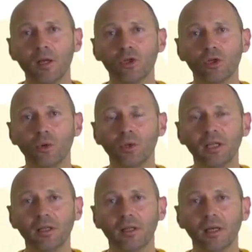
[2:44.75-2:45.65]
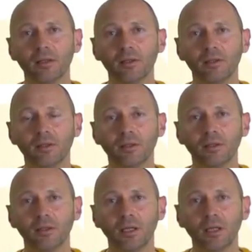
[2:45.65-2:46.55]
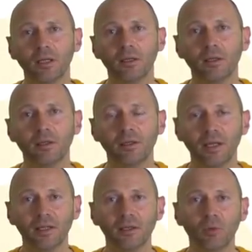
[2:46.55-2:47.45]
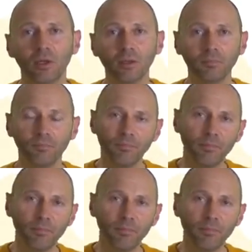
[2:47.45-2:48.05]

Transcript: showing that the animal